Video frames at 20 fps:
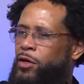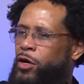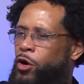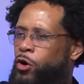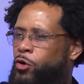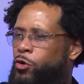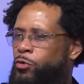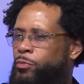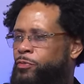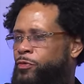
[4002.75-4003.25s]

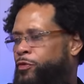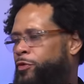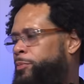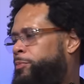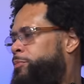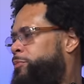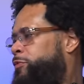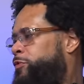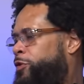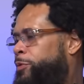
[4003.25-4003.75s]
home
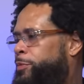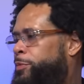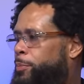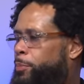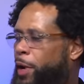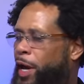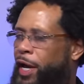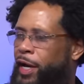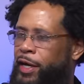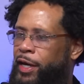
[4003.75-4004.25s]
from from the
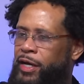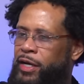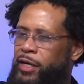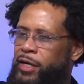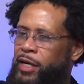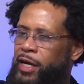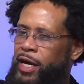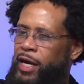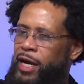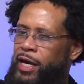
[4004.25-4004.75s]
bay
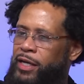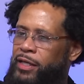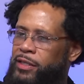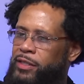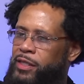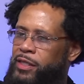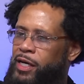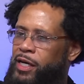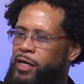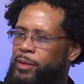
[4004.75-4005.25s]
and
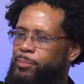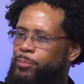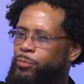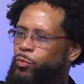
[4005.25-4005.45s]
um,